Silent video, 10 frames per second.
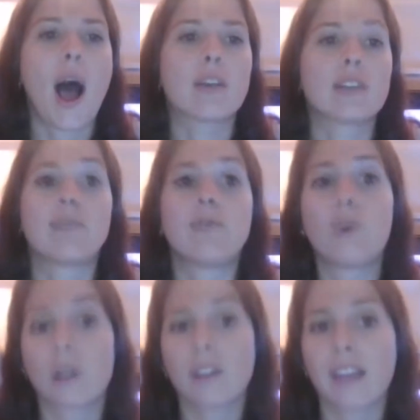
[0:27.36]
So
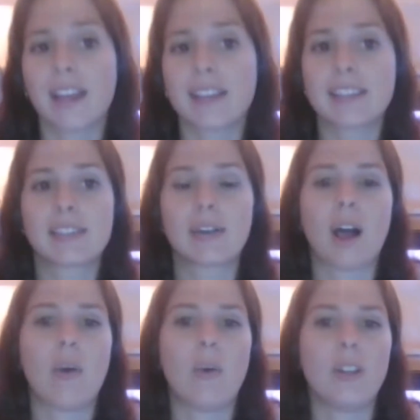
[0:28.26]
for this,
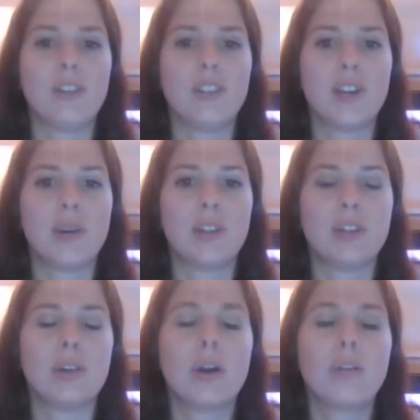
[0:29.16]
what you do is
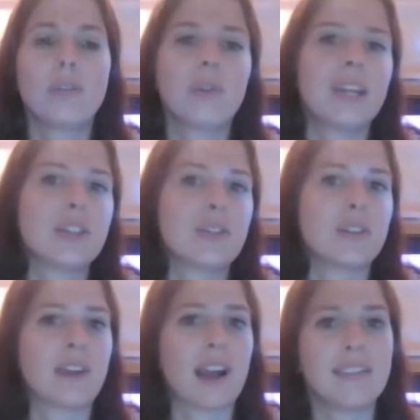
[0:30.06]
you go through each of
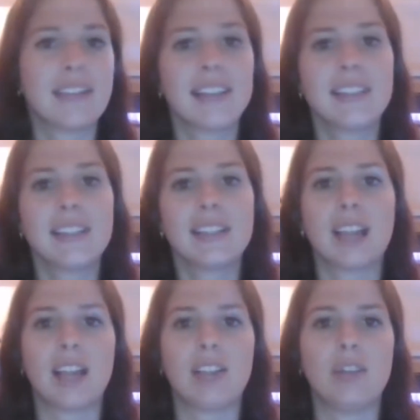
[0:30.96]
your five senses
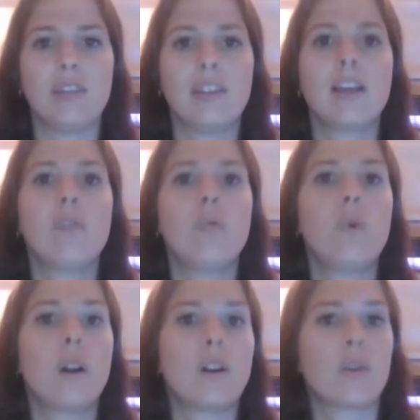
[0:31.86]
and you think of
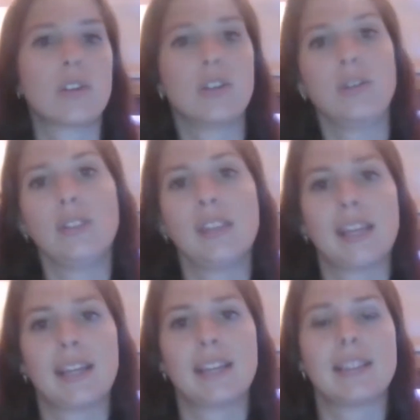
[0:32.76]
one or two
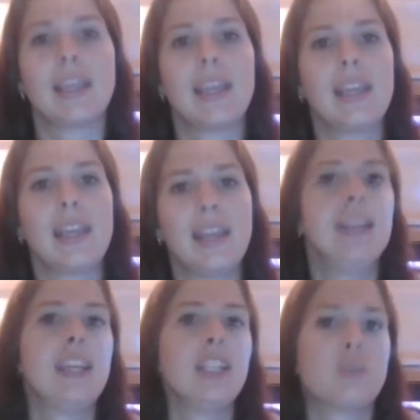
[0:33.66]
things
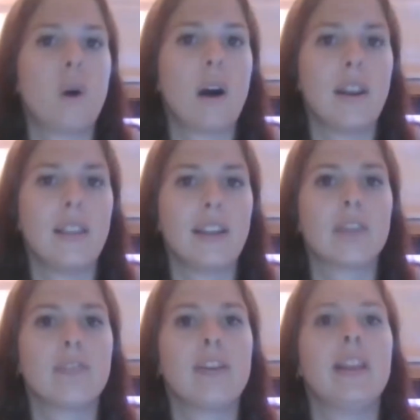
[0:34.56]
in each one that
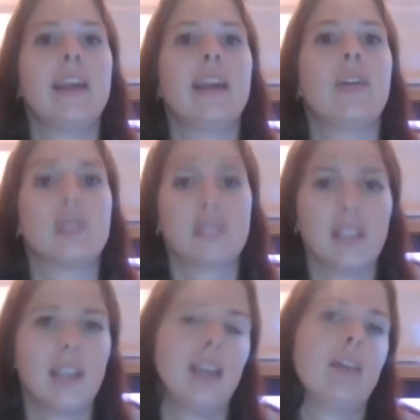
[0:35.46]
you're feeling or
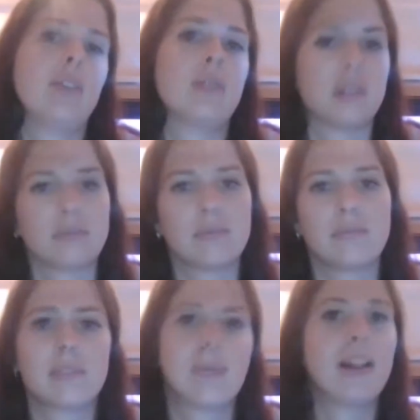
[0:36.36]
seeing or
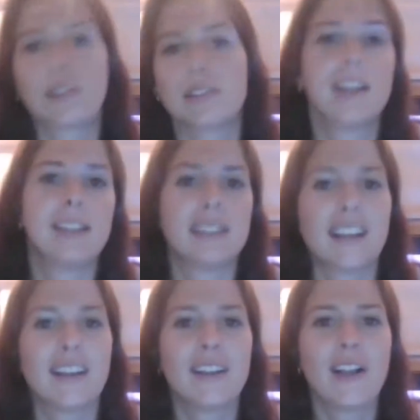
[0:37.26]
smelling or
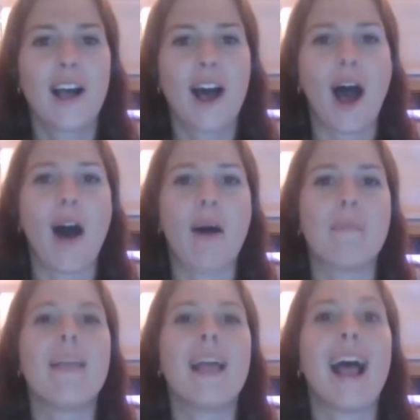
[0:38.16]
tasting
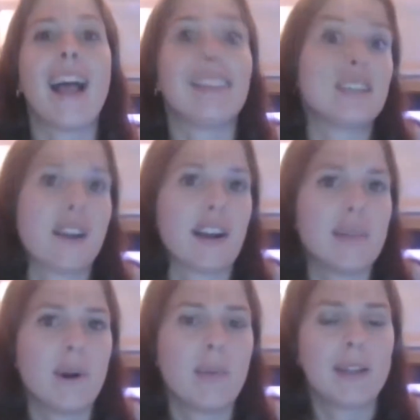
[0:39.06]
at this
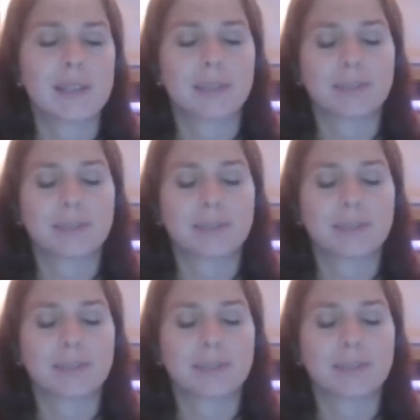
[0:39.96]
very moment.